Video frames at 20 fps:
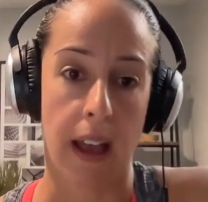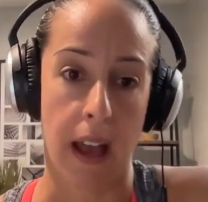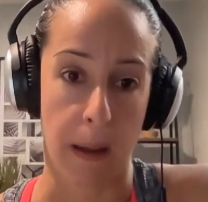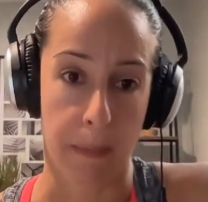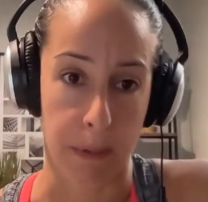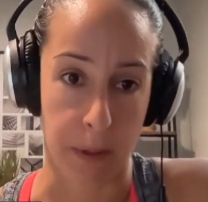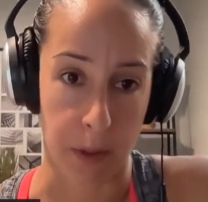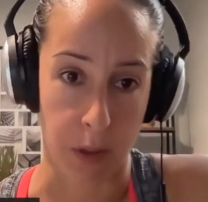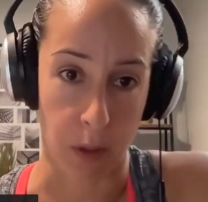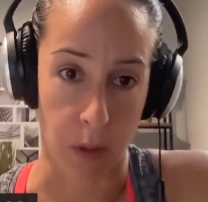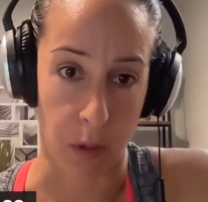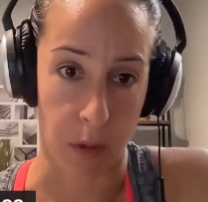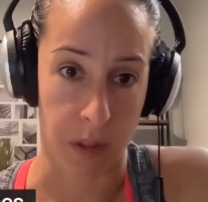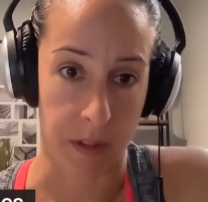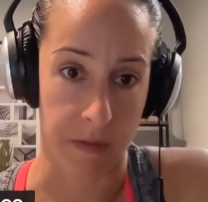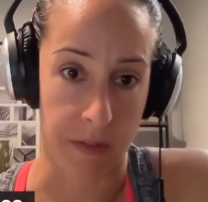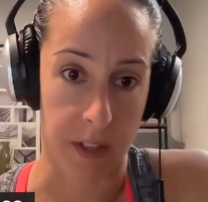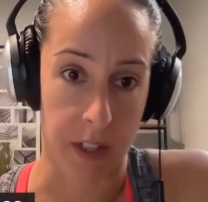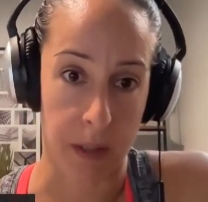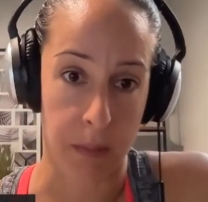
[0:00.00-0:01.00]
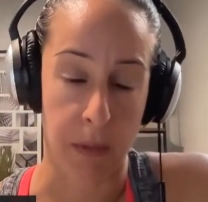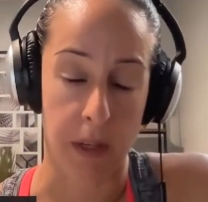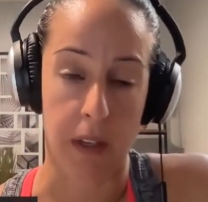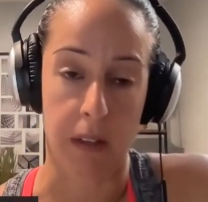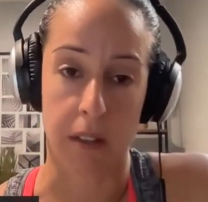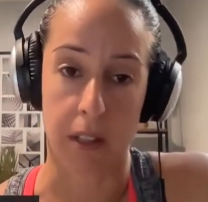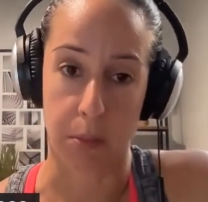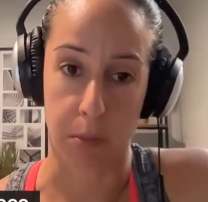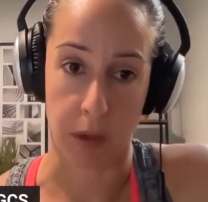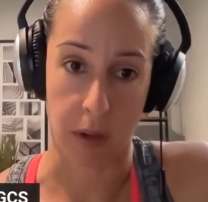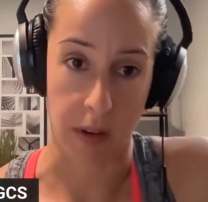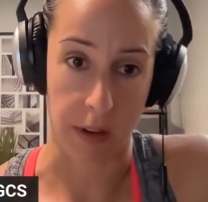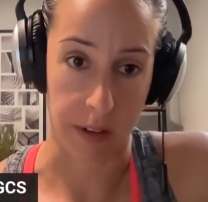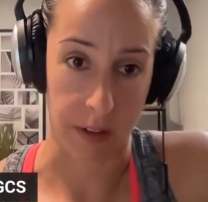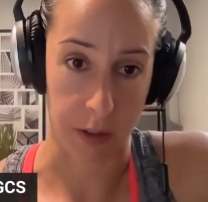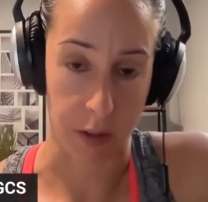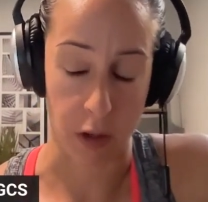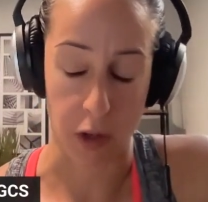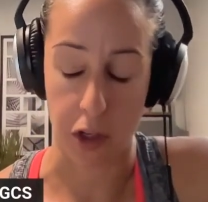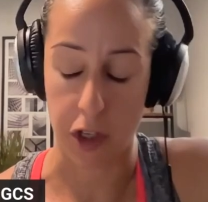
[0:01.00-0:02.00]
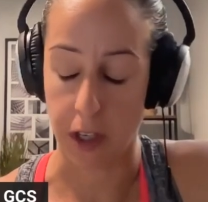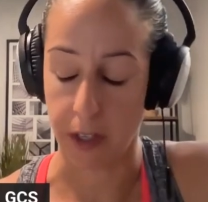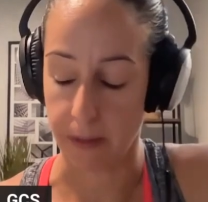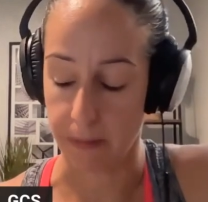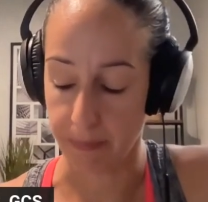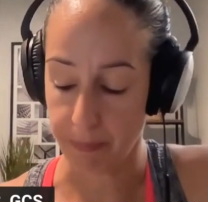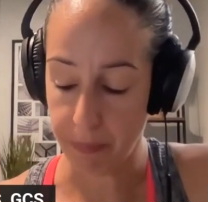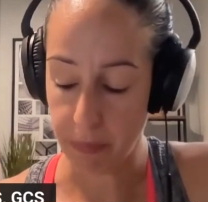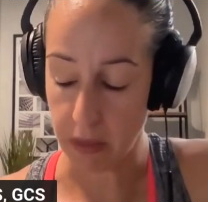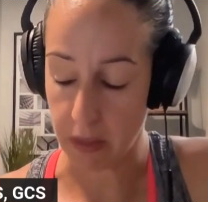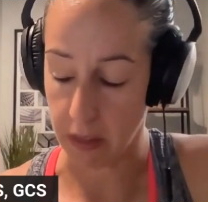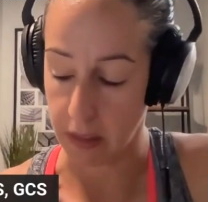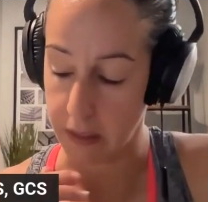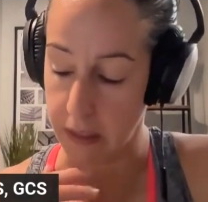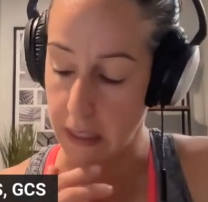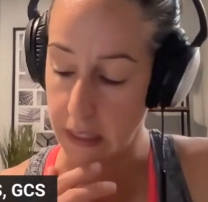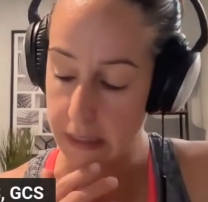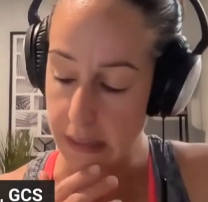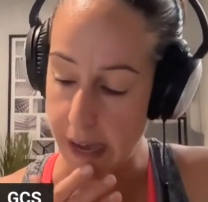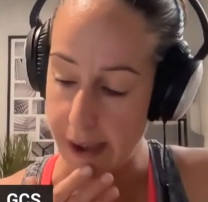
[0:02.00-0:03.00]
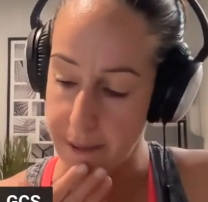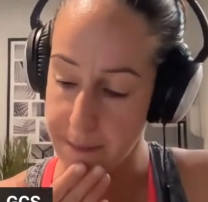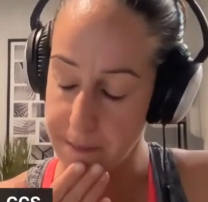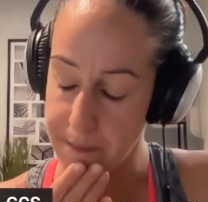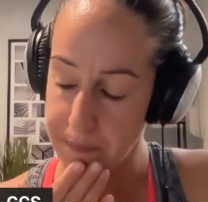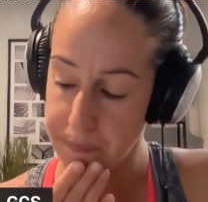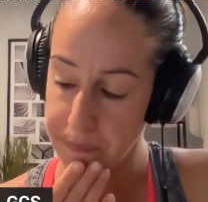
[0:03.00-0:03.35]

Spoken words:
episodes of dyspnea on exertion, things like that.